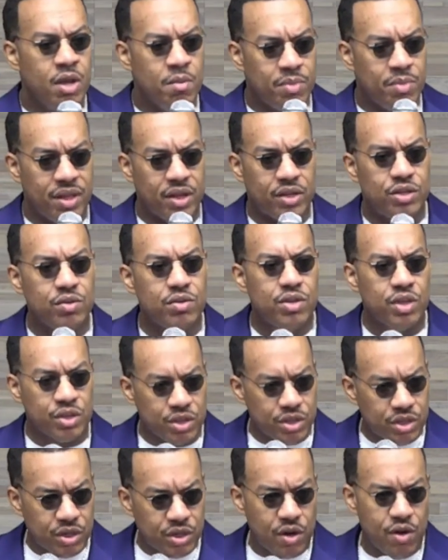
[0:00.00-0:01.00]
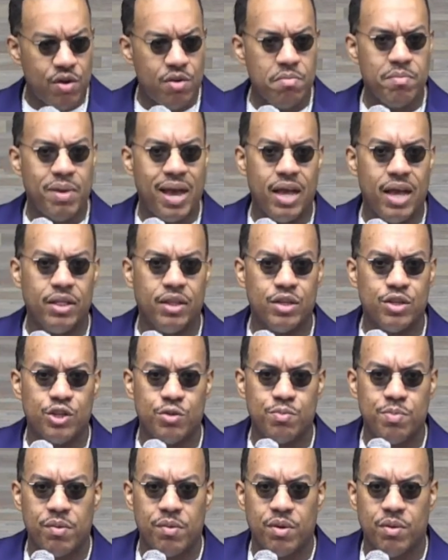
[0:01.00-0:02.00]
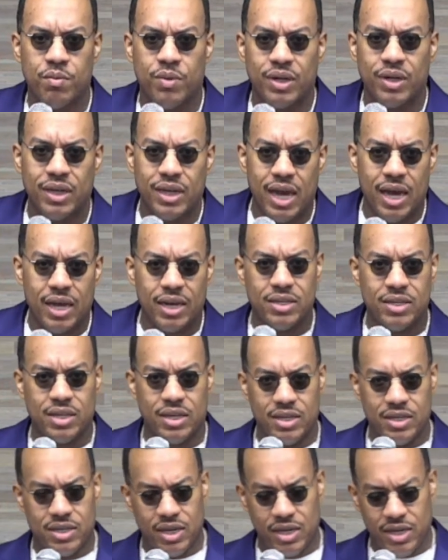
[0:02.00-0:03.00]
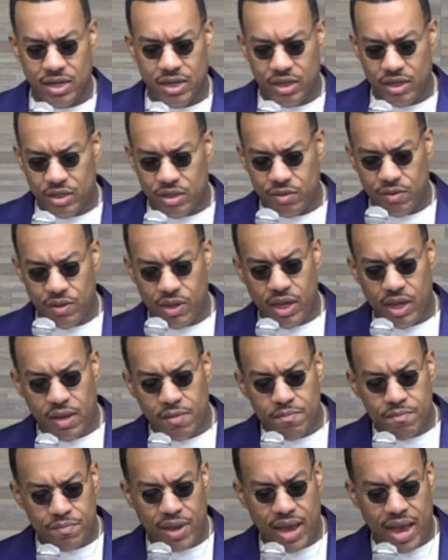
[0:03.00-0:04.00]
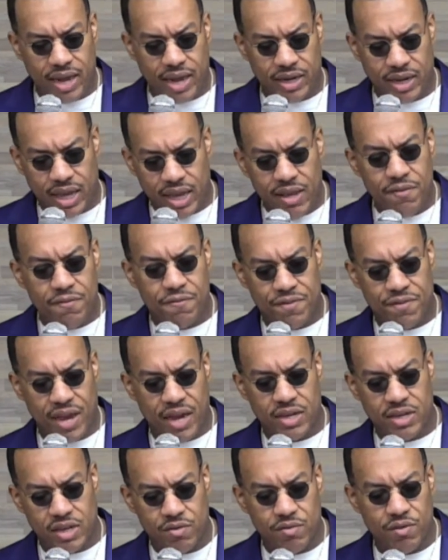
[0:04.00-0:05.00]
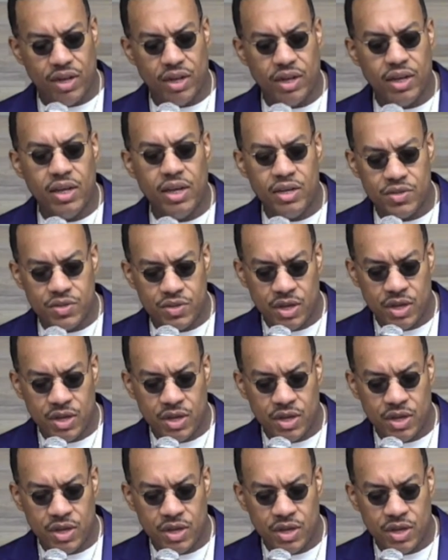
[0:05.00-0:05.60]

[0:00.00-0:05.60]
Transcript: but that you discern by the spirit what God is intending to impact, effect, and release